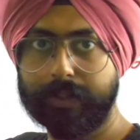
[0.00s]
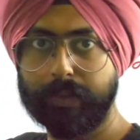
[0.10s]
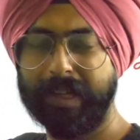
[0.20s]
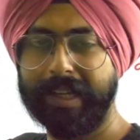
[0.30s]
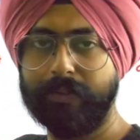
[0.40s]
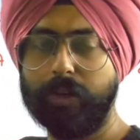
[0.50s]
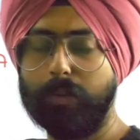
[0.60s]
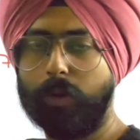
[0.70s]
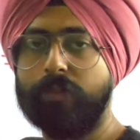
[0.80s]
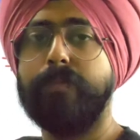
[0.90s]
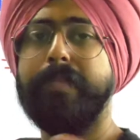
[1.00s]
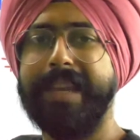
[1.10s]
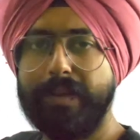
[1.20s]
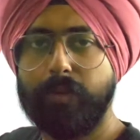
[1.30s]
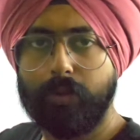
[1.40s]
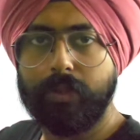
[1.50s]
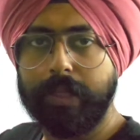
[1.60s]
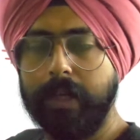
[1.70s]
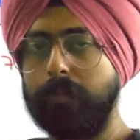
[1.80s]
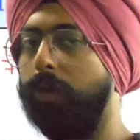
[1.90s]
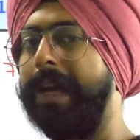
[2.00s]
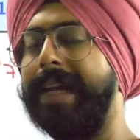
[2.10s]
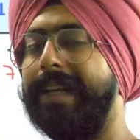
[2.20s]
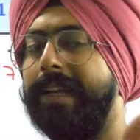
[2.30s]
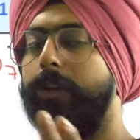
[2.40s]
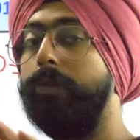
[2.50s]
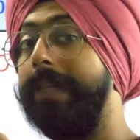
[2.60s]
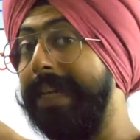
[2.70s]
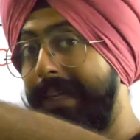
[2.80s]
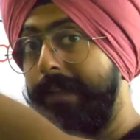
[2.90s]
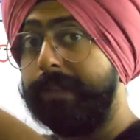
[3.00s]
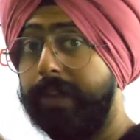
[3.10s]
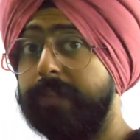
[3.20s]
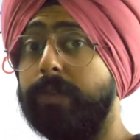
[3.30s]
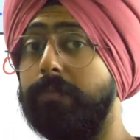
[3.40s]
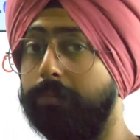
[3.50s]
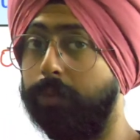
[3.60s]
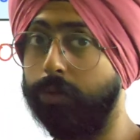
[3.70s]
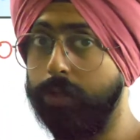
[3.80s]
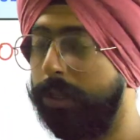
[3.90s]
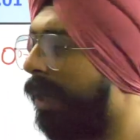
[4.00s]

will give you number of millimoles. Molarity into liters gives moles.